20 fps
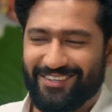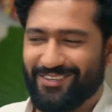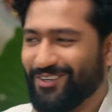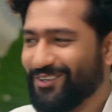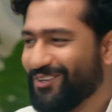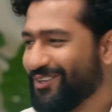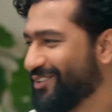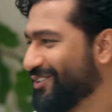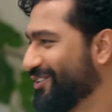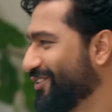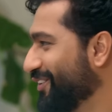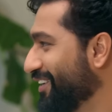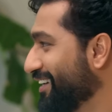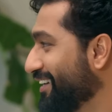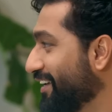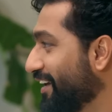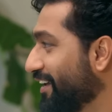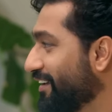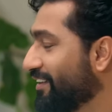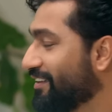So
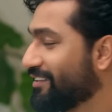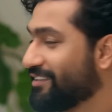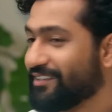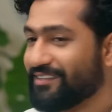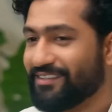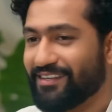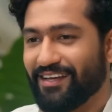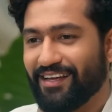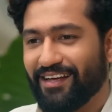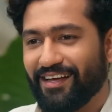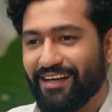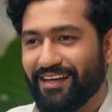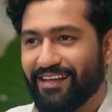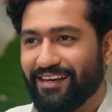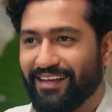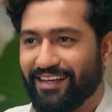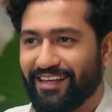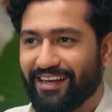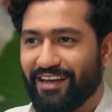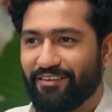sweet. Yeah,
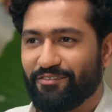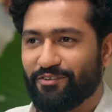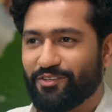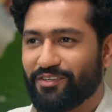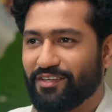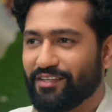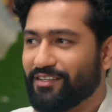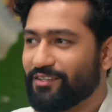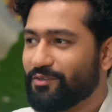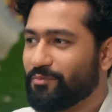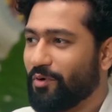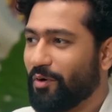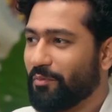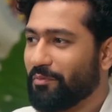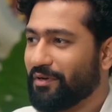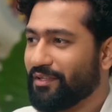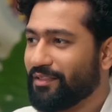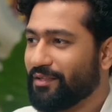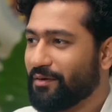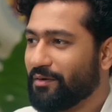Nikhil, I have to say, this is
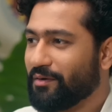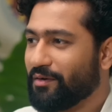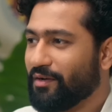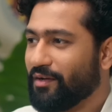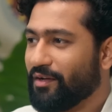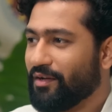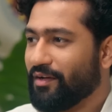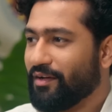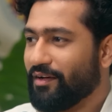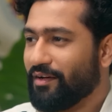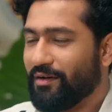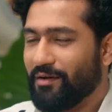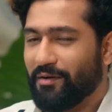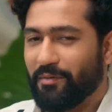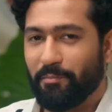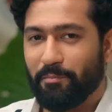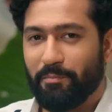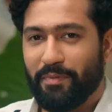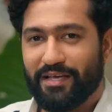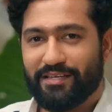probably the
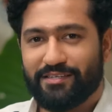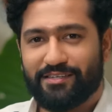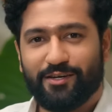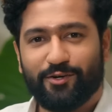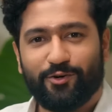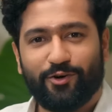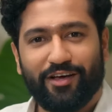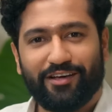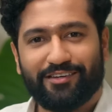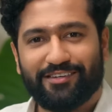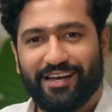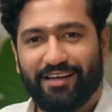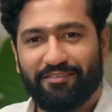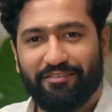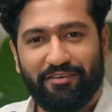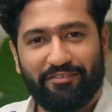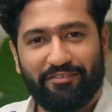best introduction I've